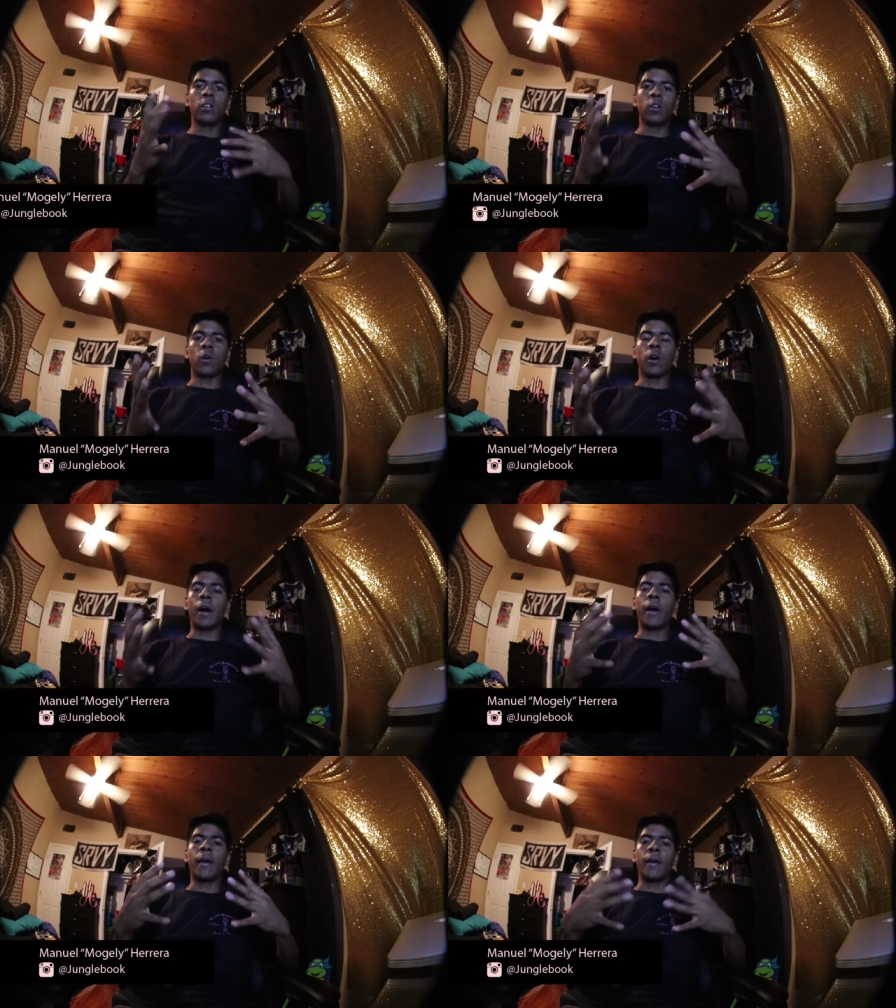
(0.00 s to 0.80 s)
You know,
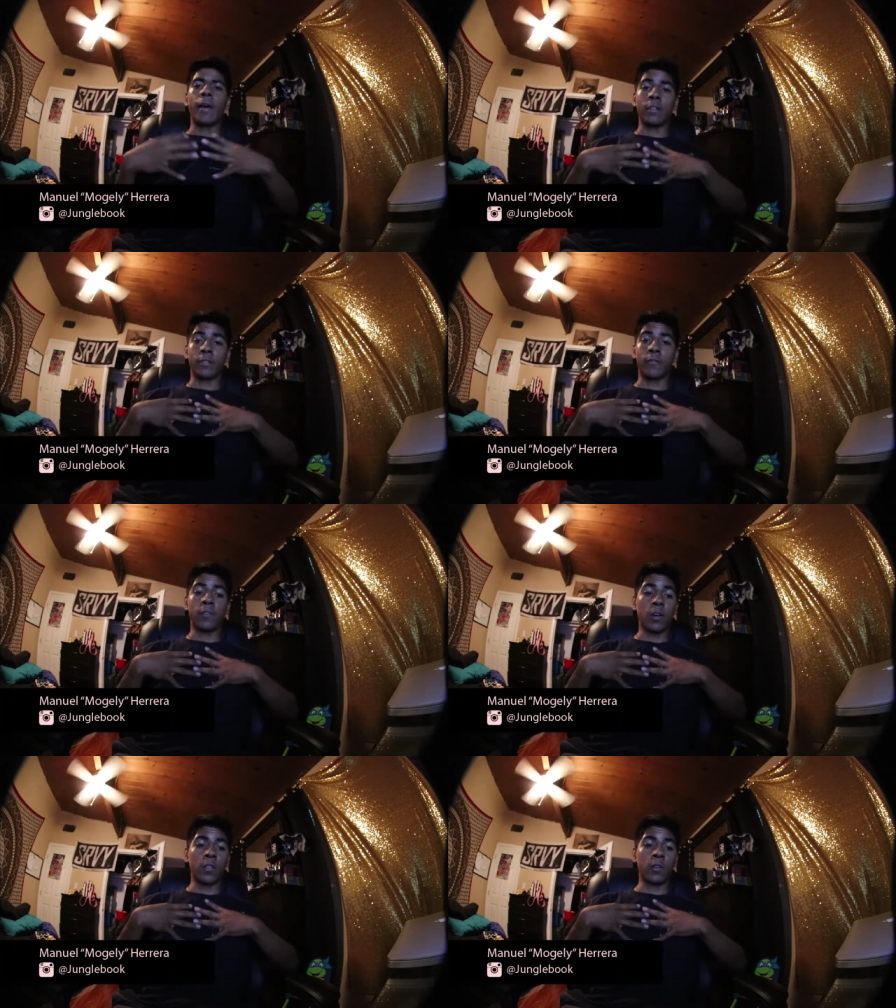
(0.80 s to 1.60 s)
I, as a
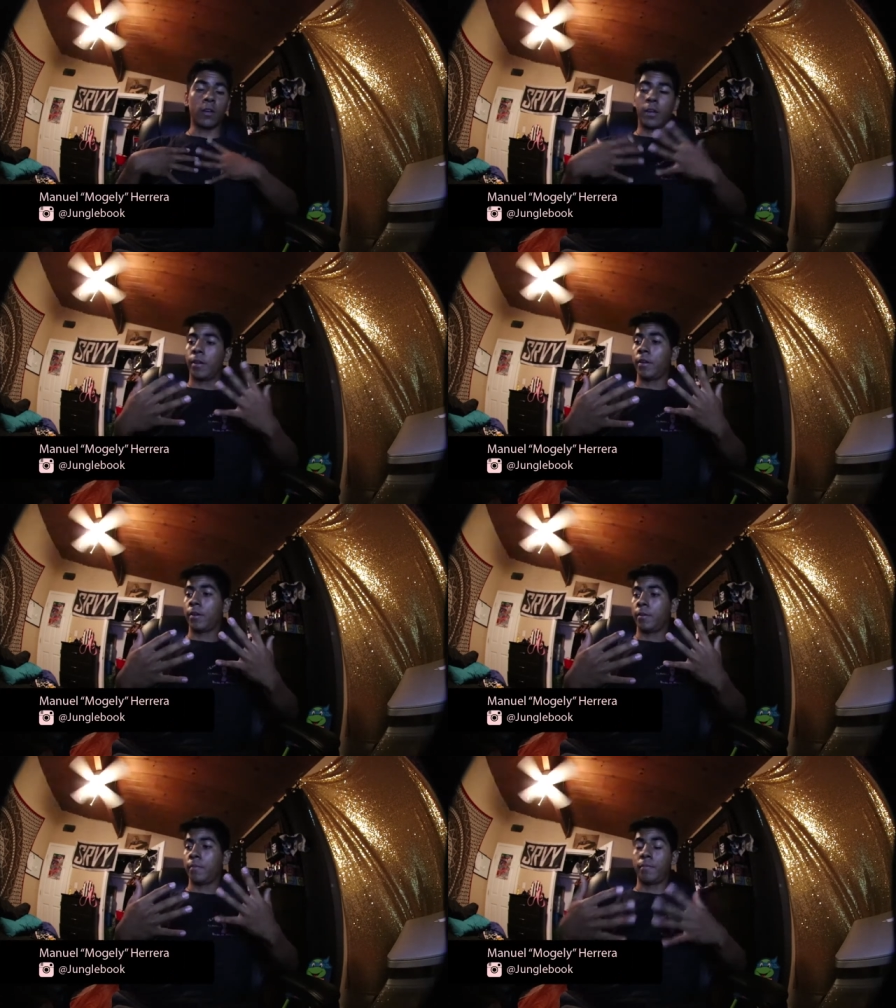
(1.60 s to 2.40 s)
father and
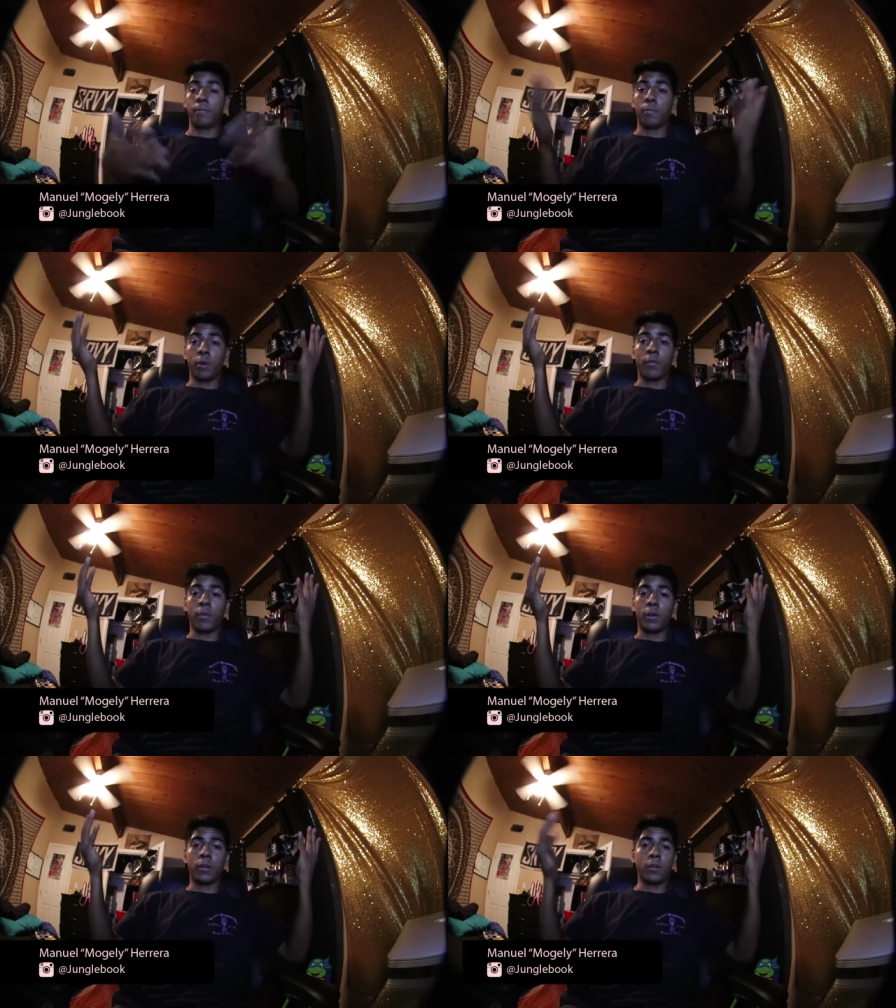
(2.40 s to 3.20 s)
a
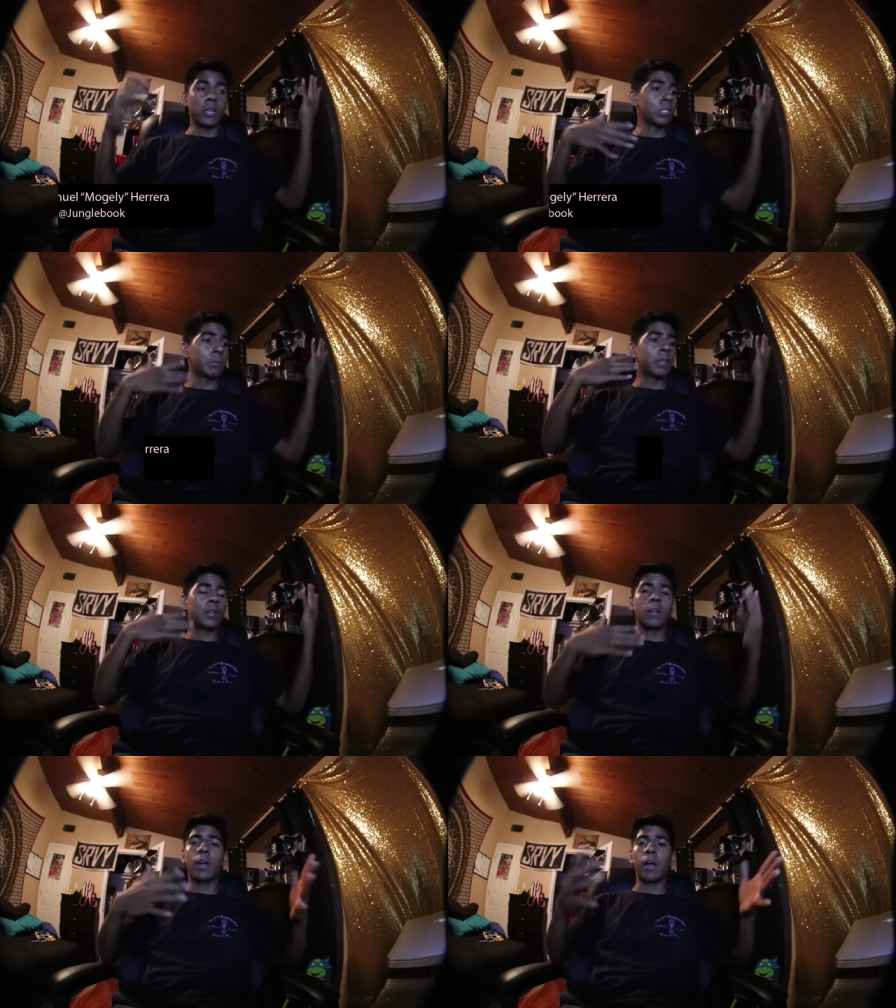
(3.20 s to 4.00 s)
boyfriend,
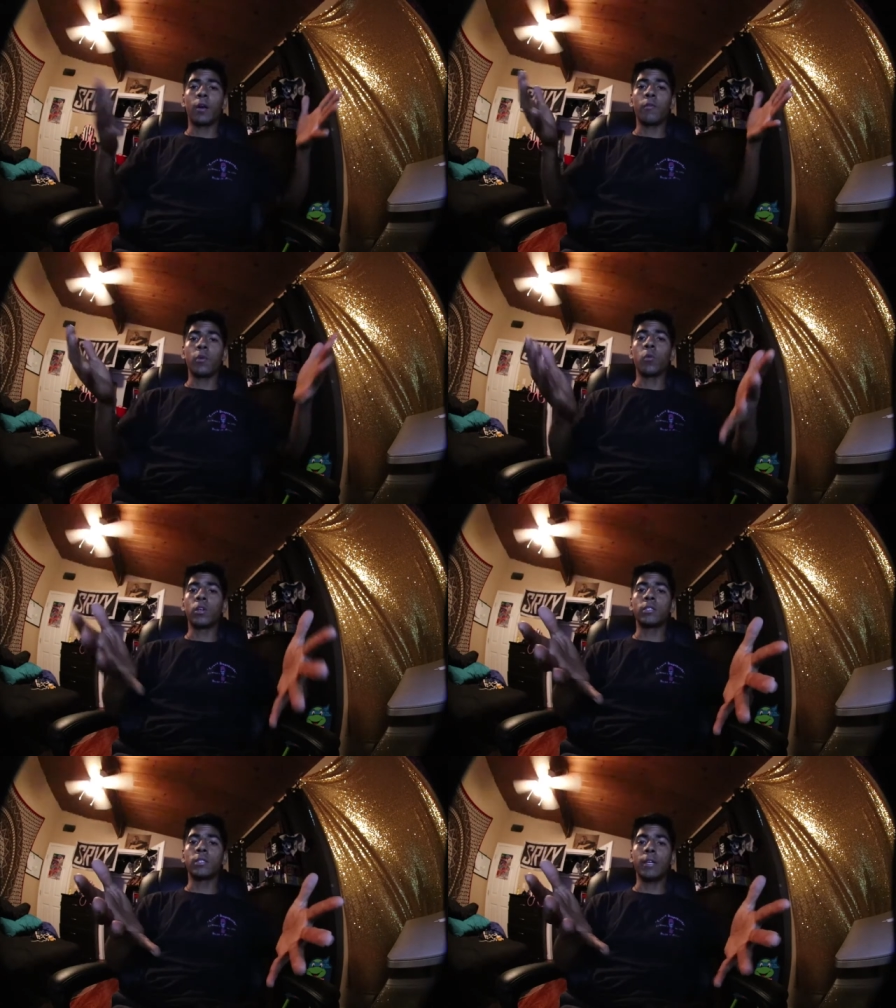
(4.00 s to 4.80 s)
husband, however you
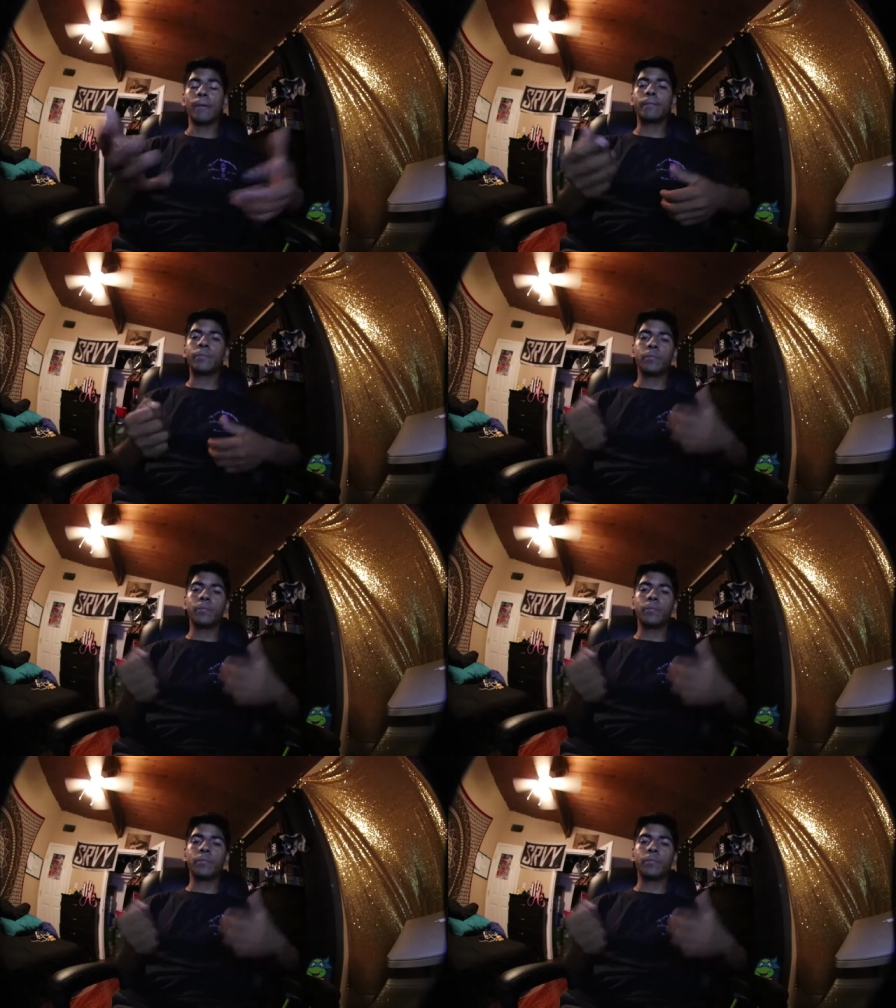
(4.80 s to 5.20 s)
want to see it,